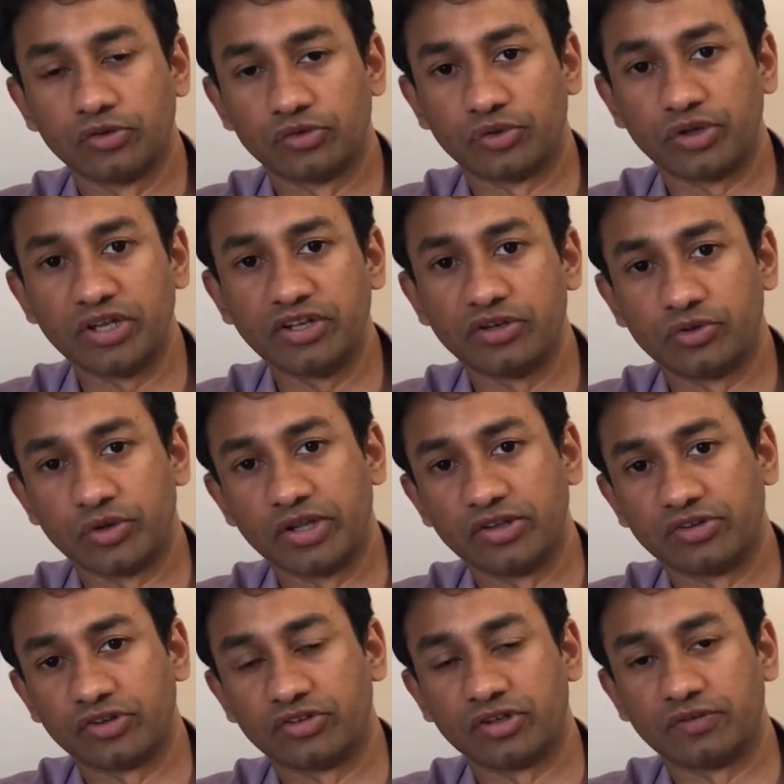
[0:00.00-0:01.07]
So in
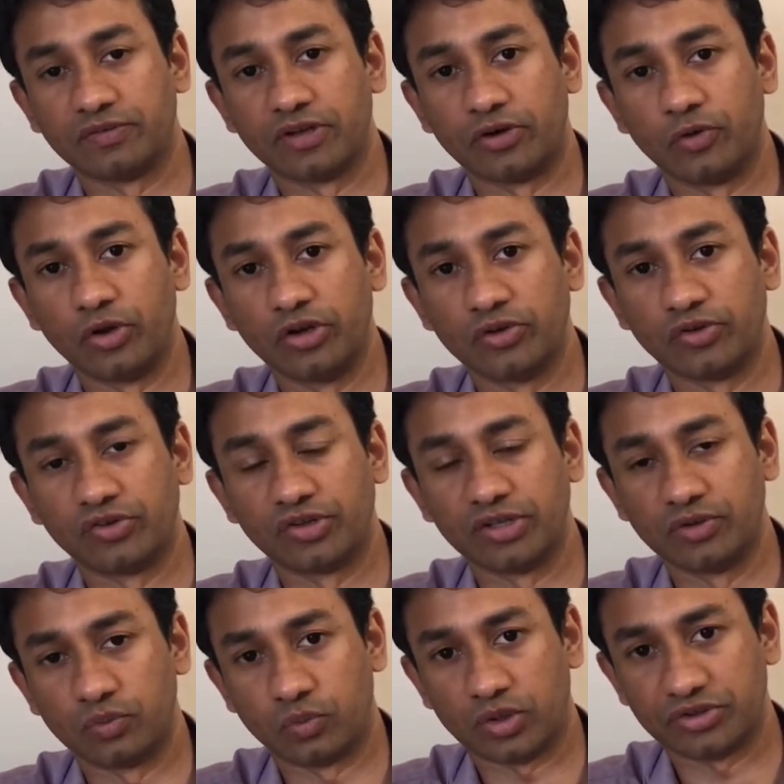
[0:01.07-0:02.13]
today's session we are going to
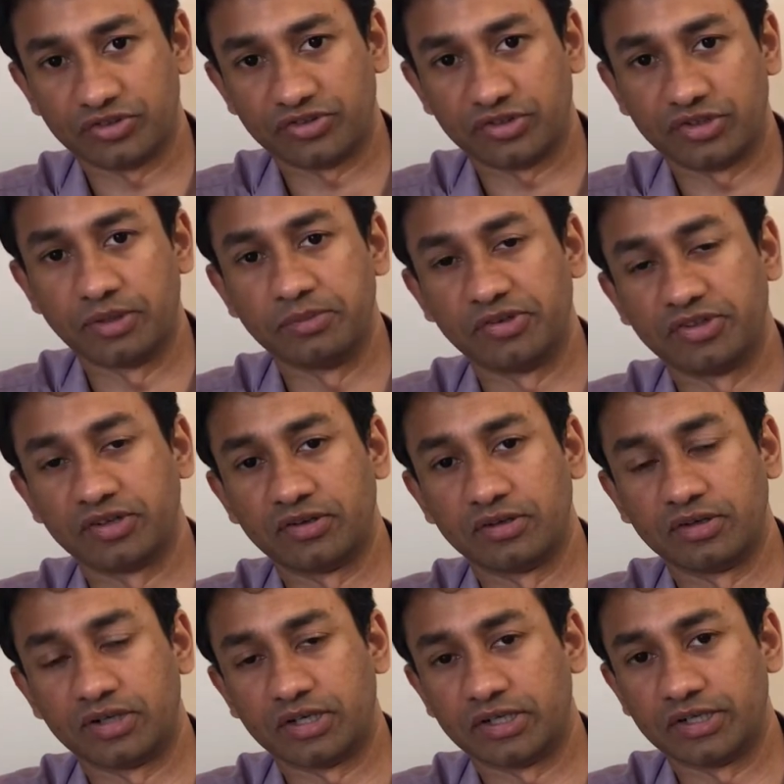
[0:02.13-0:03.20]
see what's the
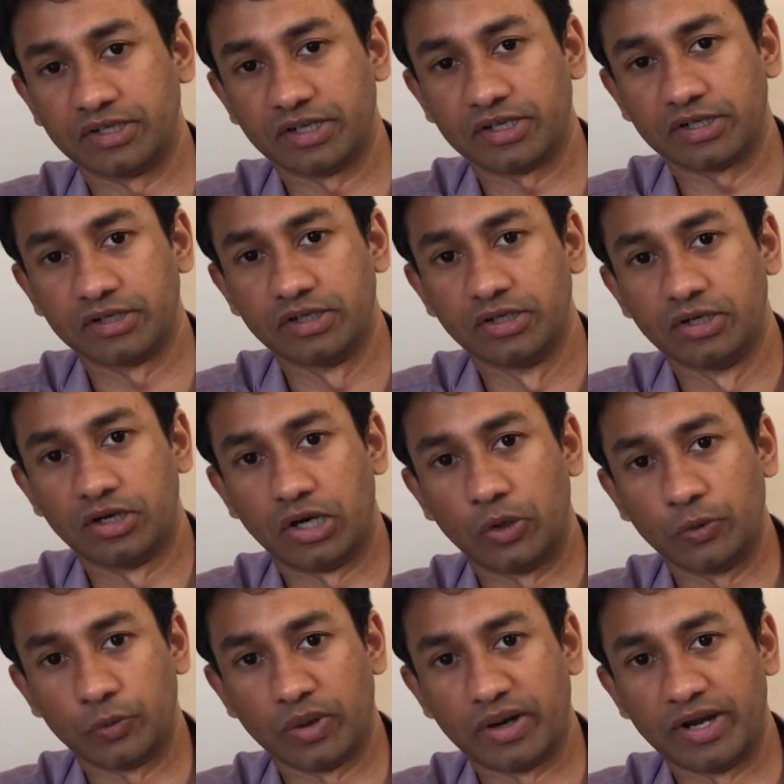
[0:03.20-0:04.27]
missing uh, data,
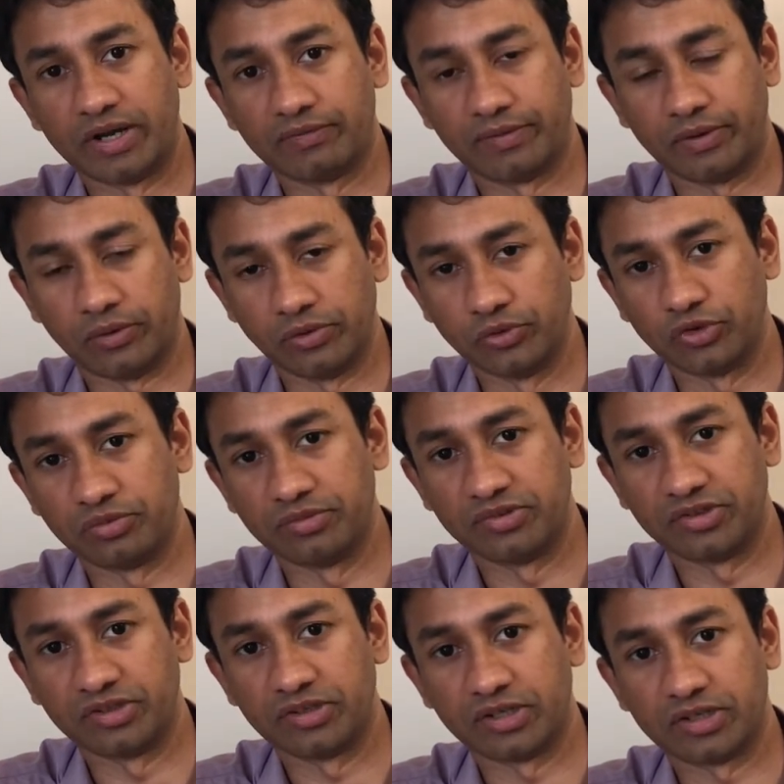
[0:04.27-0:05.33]
how to identify all those
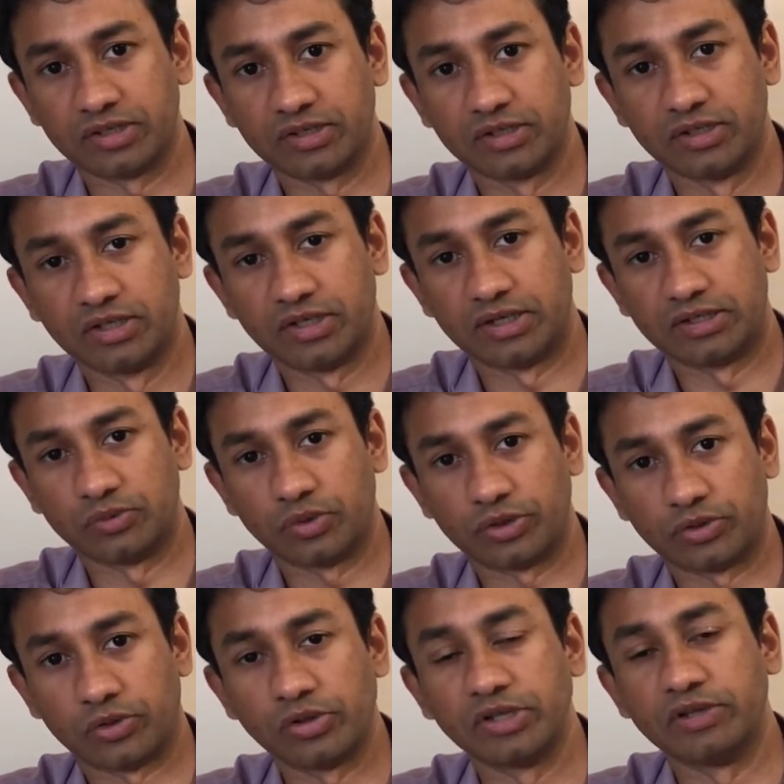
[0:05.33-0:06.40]
missing data, and
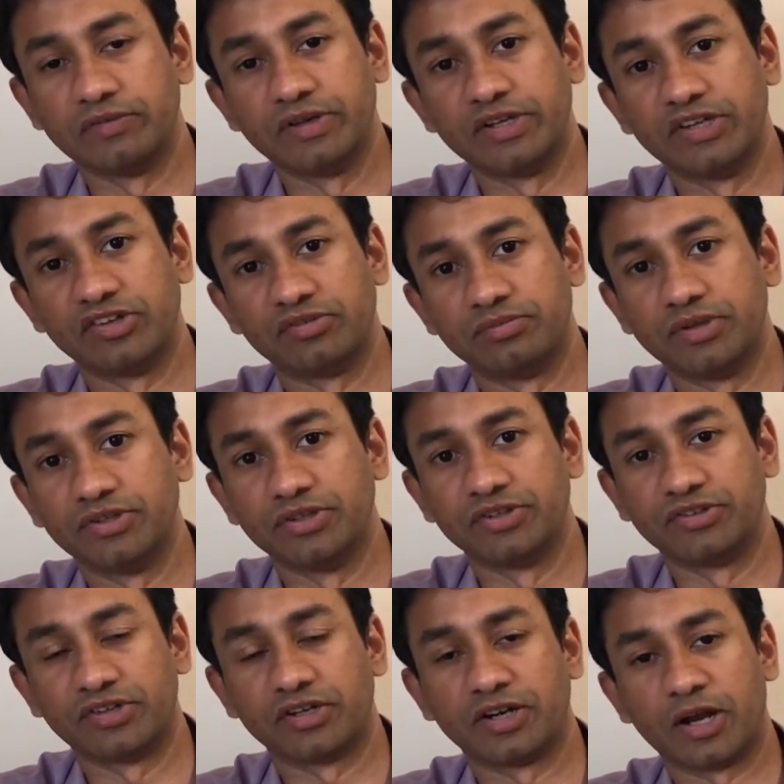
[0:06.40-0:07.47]
what are all the various
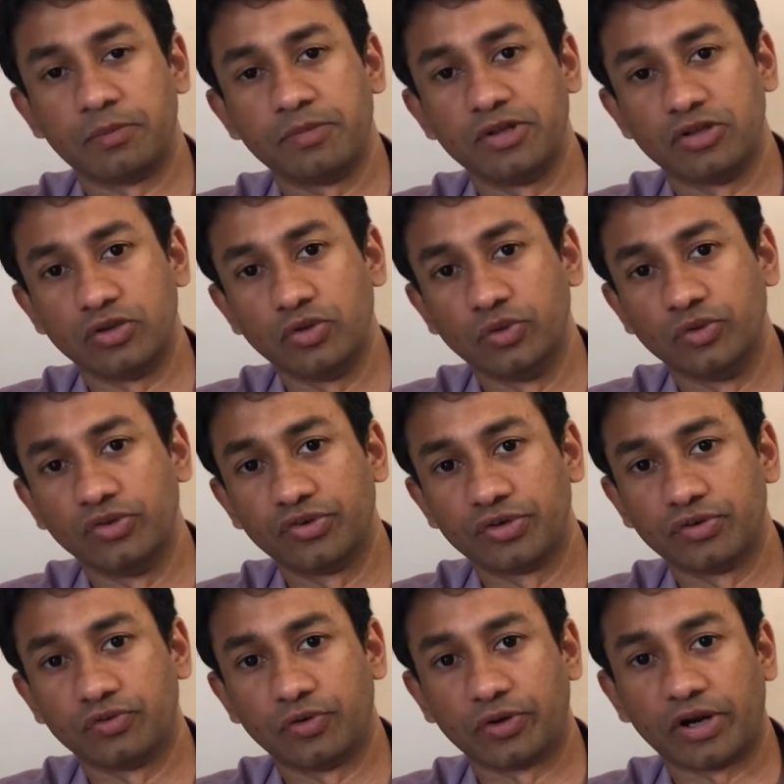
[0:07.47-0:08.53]
methods that can be
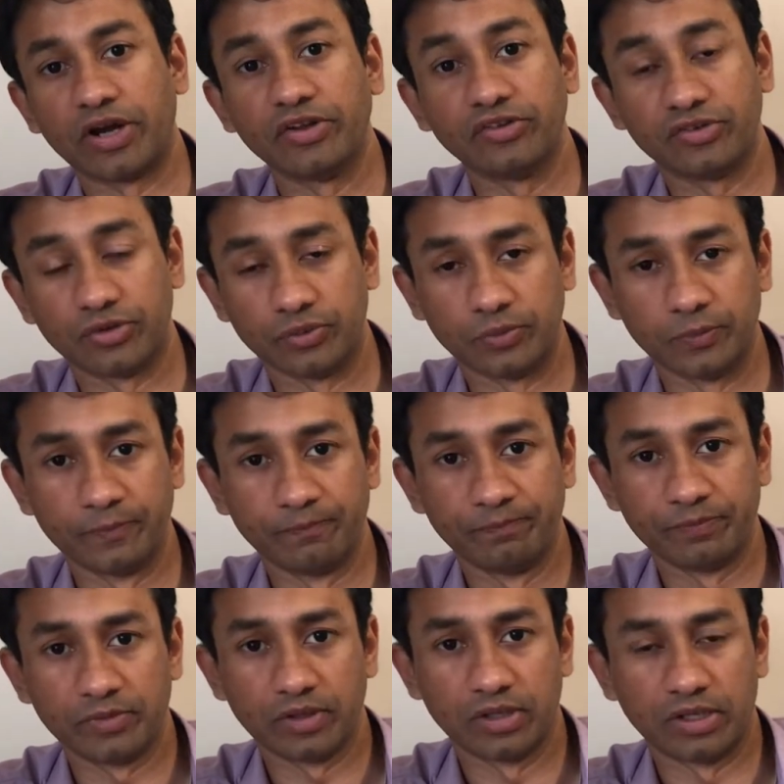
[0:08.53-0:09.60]
used for us to
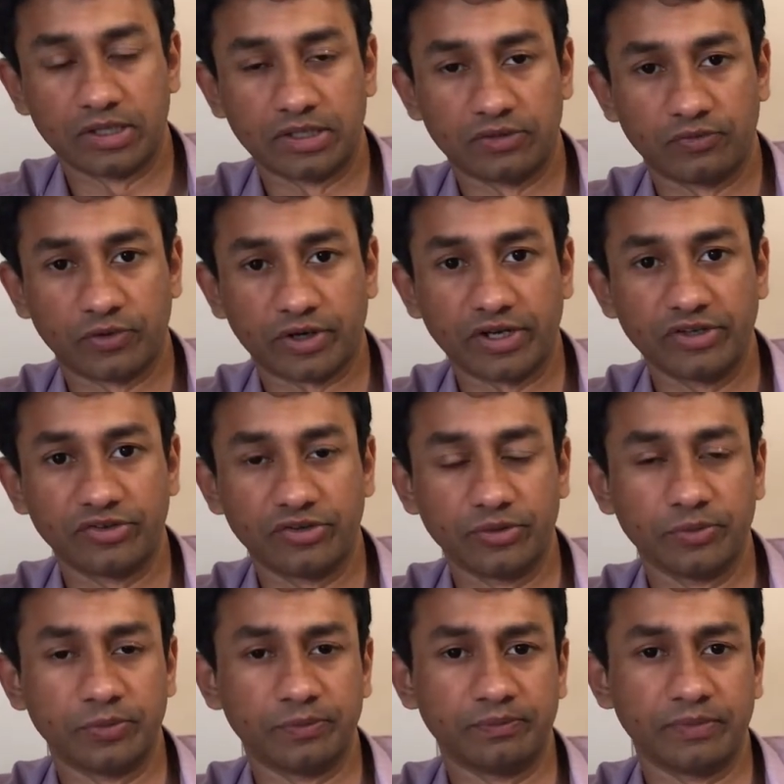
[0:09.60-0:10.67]
uh, for us
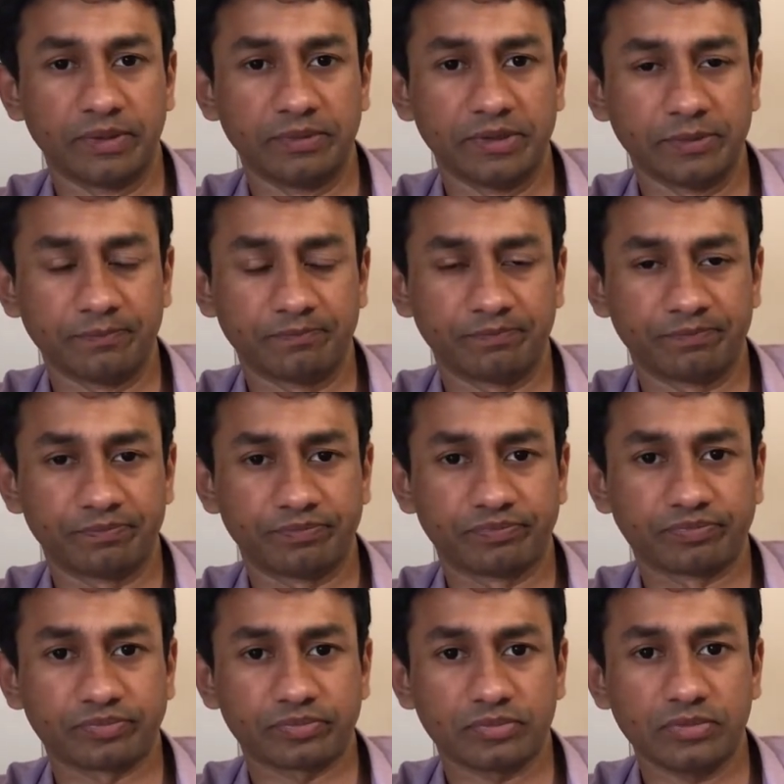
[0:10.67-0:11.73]
to maybe
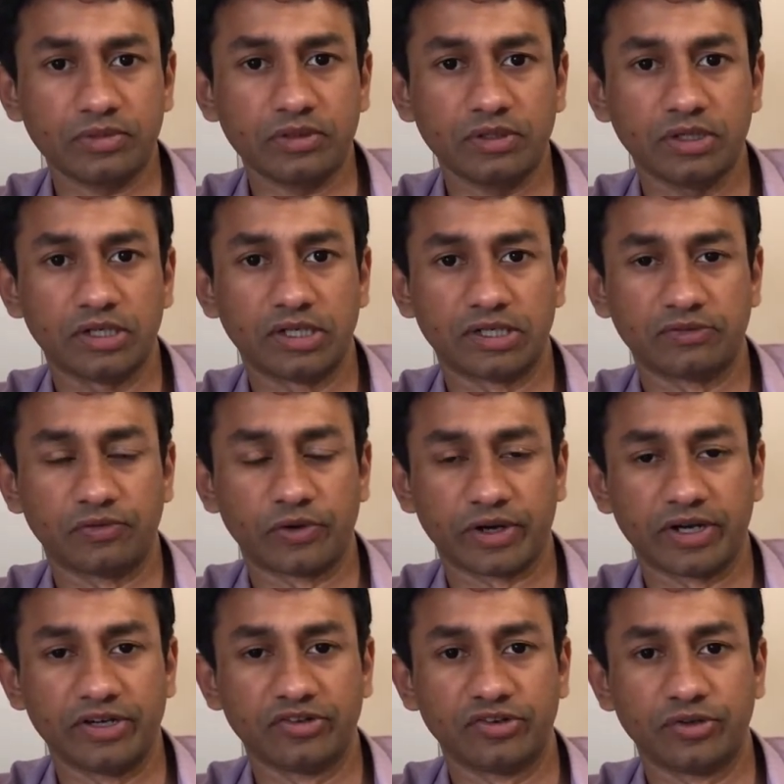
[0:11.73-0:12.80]
Uh, for
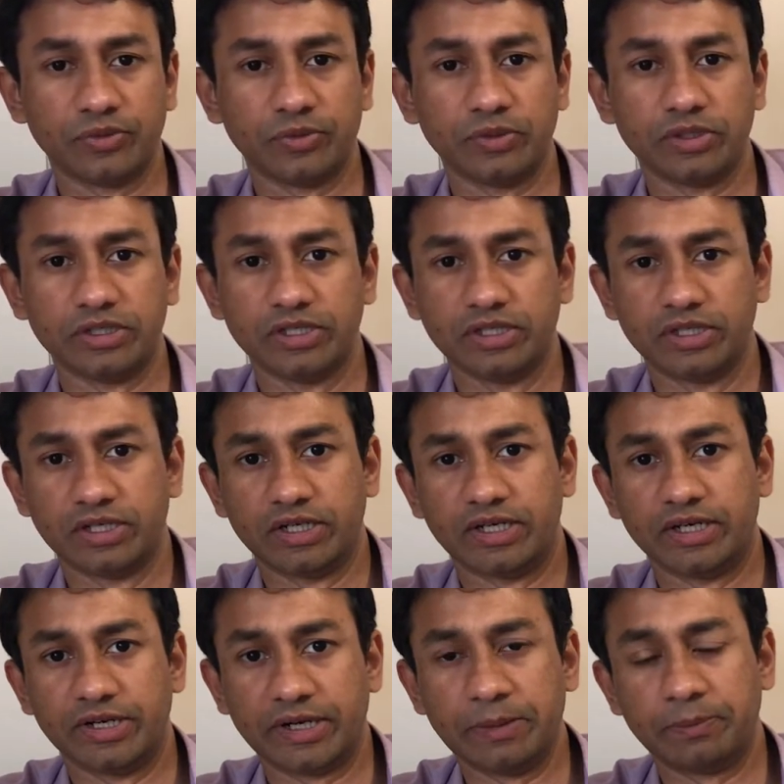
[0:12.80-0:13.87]
us to uh,
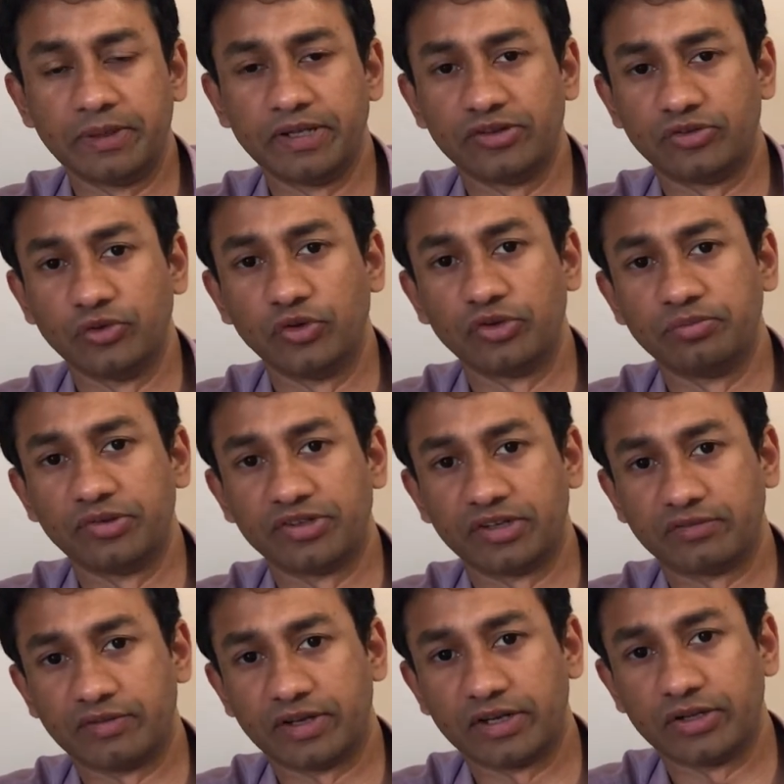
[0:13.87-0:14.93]
uh, replace those
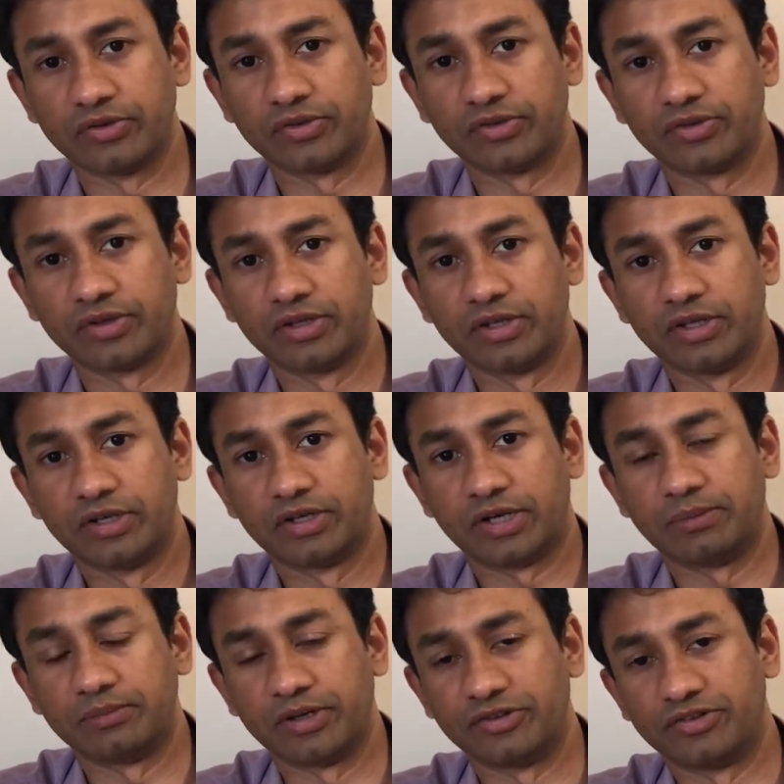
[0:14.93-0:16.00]
missing values.
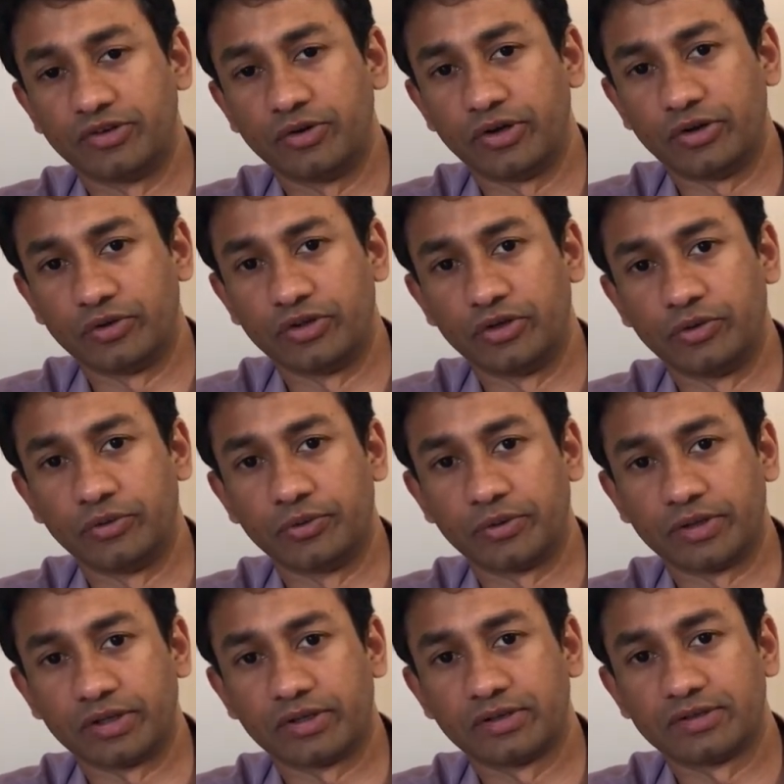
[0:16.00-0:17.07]
Come, let's go into the
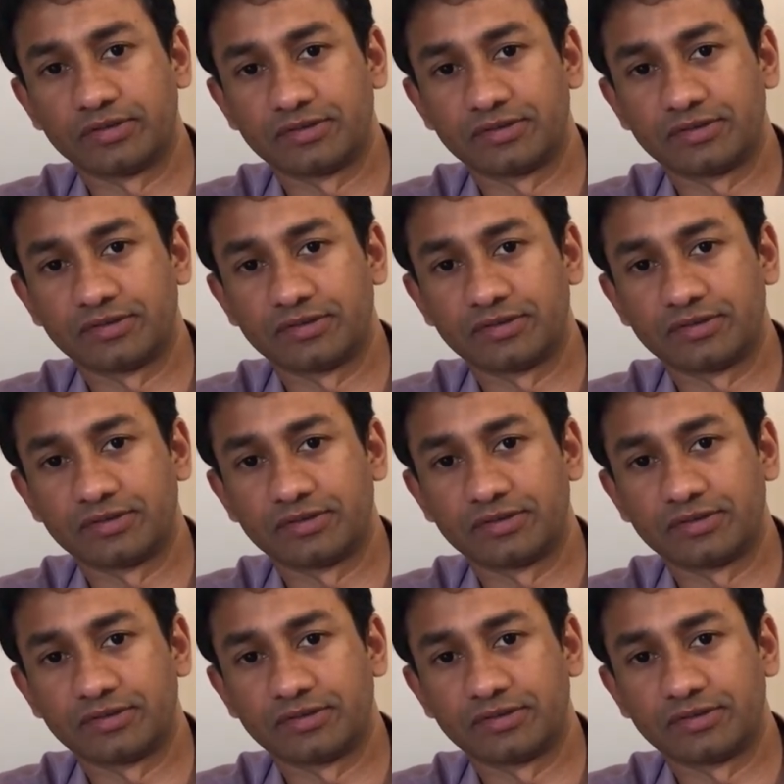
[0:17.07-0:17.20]
tutorial.